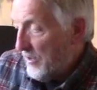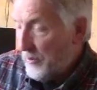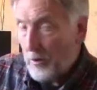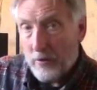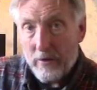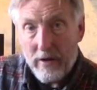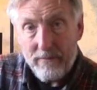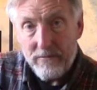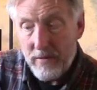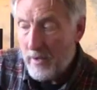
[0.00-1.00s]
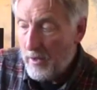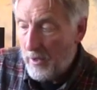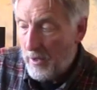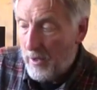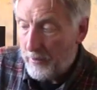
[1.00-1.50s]
your
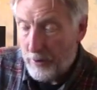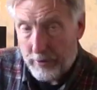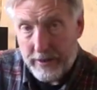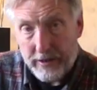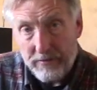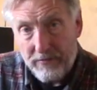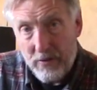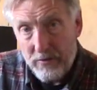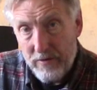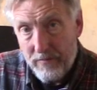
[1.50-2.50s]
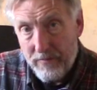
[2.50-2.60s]
Gigaphone,